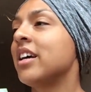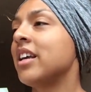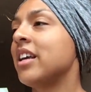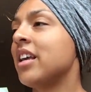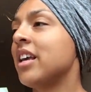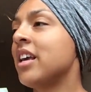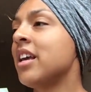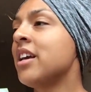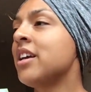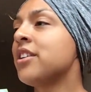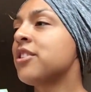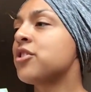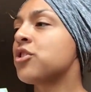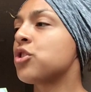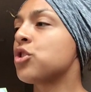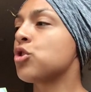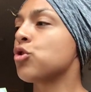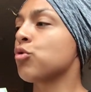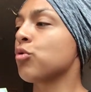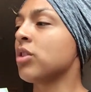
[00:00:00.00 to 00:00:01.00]
Each
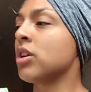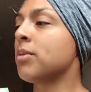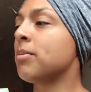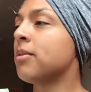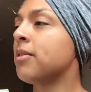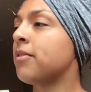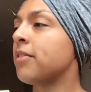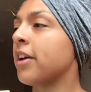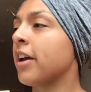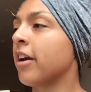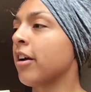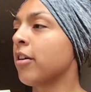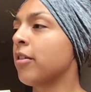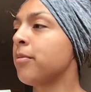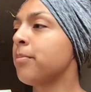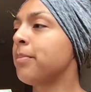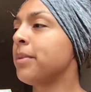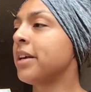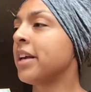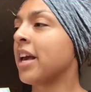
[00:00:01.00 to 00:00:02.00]
stream of
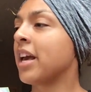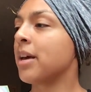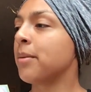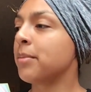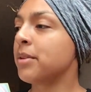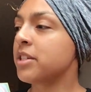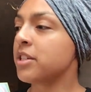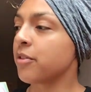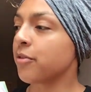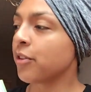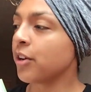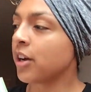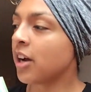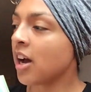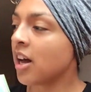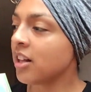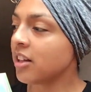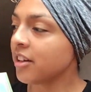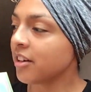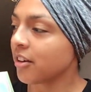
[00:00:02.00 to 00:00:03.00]
air became a different
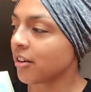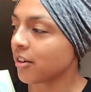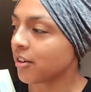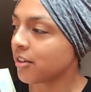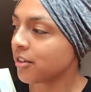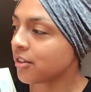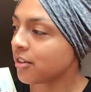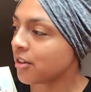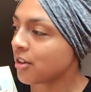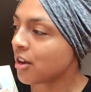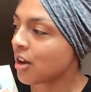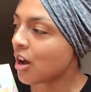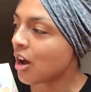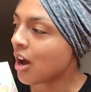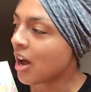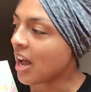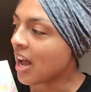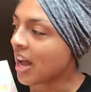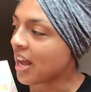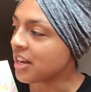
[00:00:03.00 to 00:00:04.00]
color,
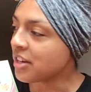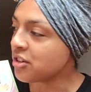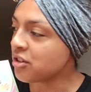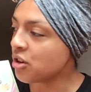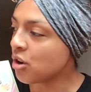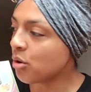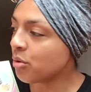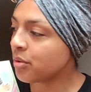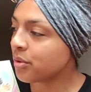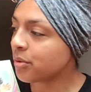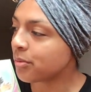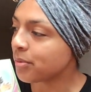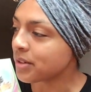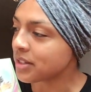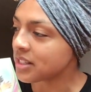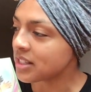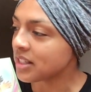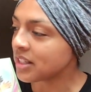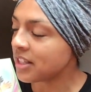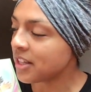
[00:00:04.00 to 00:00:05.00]
and Noah
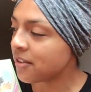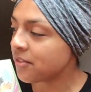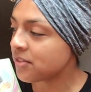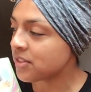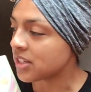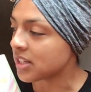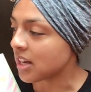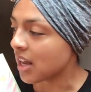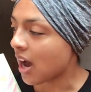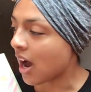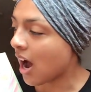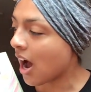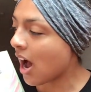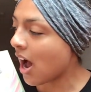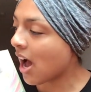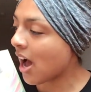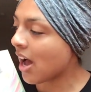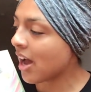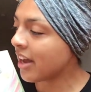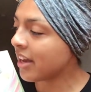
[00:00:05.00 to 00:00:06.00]
was lifted
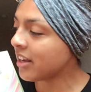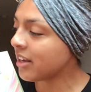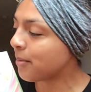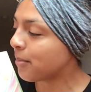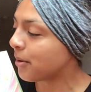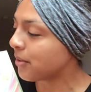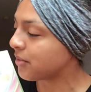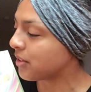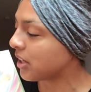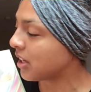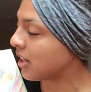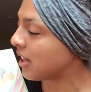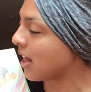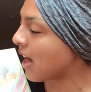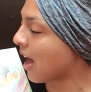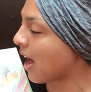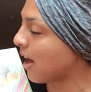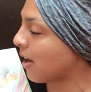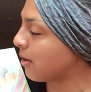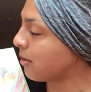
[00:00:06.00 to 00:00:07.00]
high above the
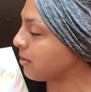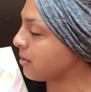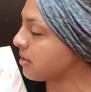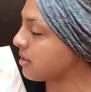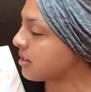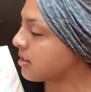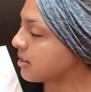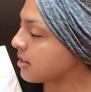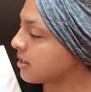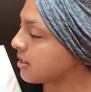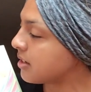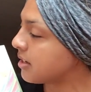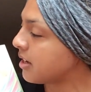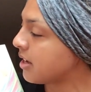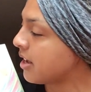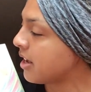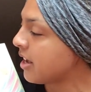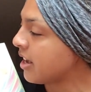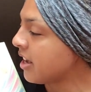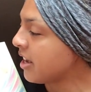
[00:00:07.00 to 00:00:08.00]
clouds.
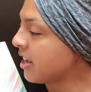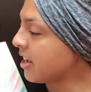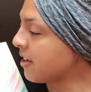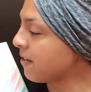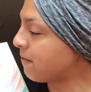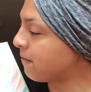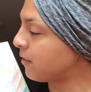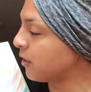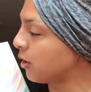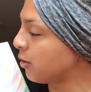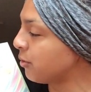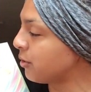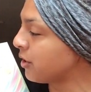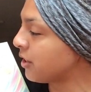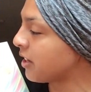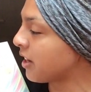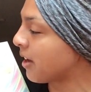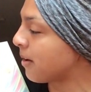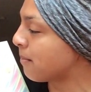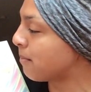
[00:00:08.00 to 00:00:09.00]
He
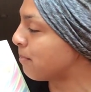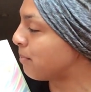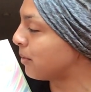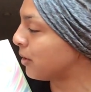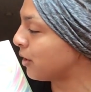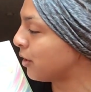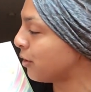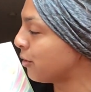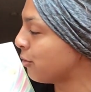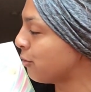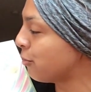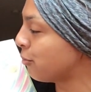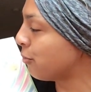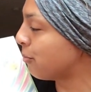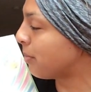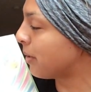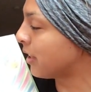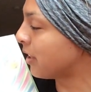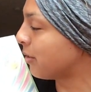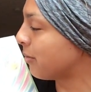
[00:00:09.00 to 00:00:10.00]
floated on blue,
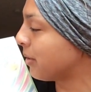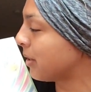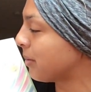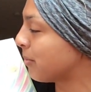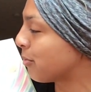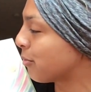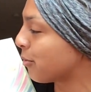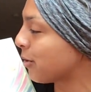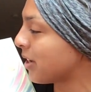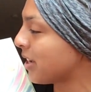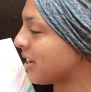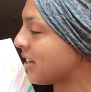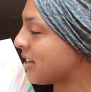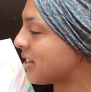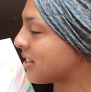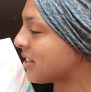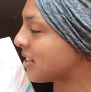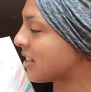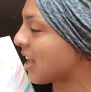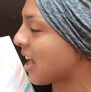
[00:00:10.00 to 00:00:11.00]
billowing breeze